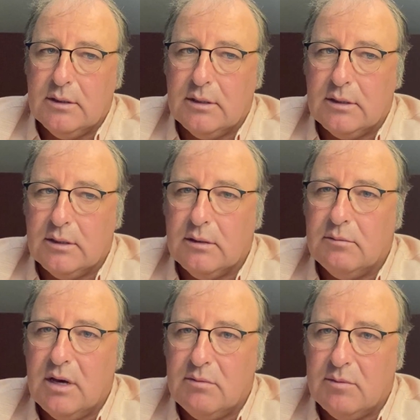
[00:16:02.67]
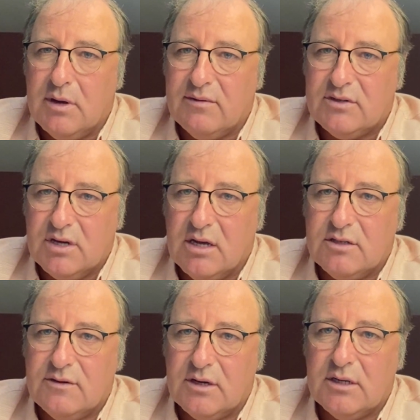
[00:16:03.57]
it might be a bit of a
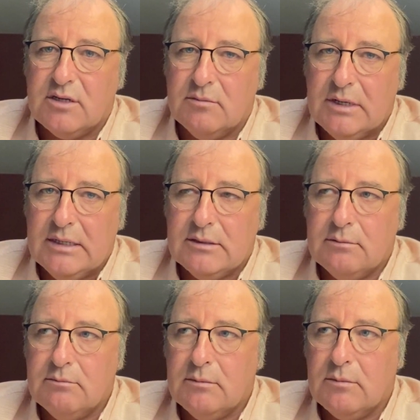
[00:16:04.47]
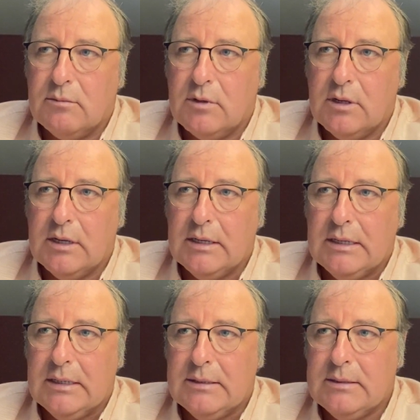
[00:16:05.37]
challenge for you some days.
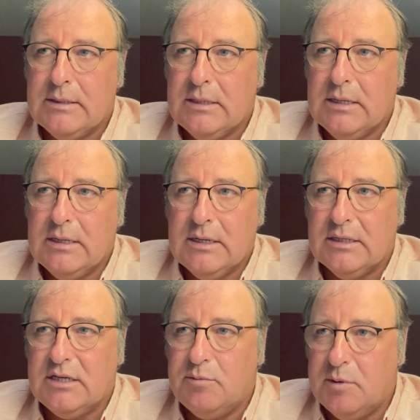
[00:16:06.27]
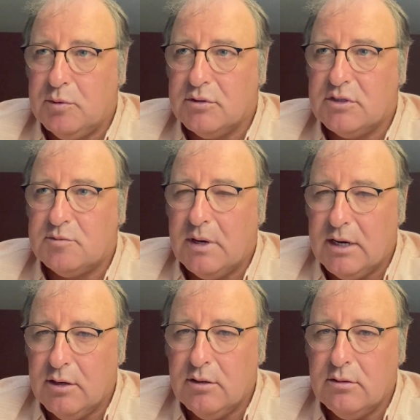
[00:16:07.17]
I see people
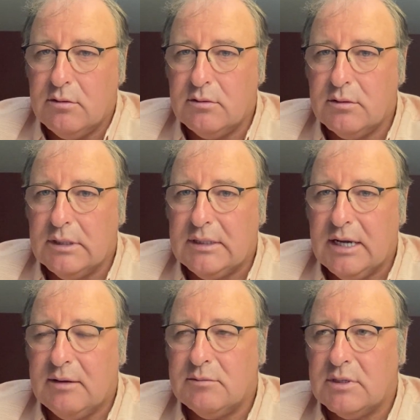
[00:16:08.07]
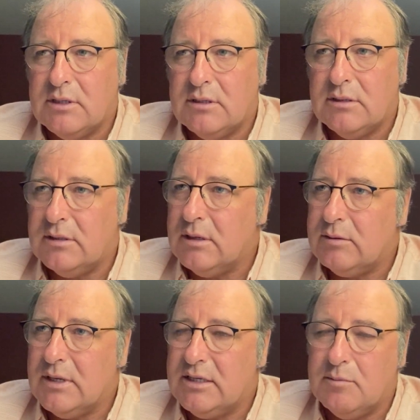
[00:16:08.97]
spinning out at times, and I
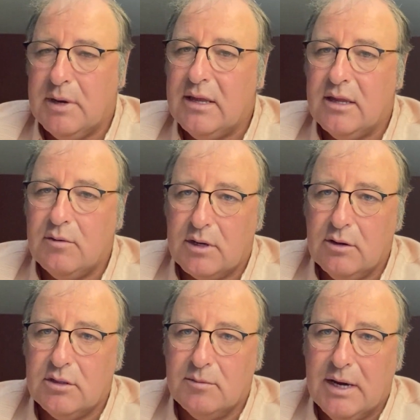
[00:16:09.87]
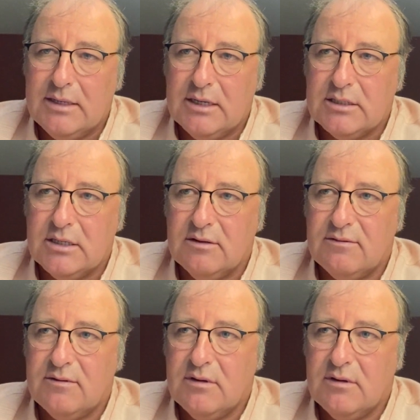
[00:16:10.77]
would like to bet that they were in automatics and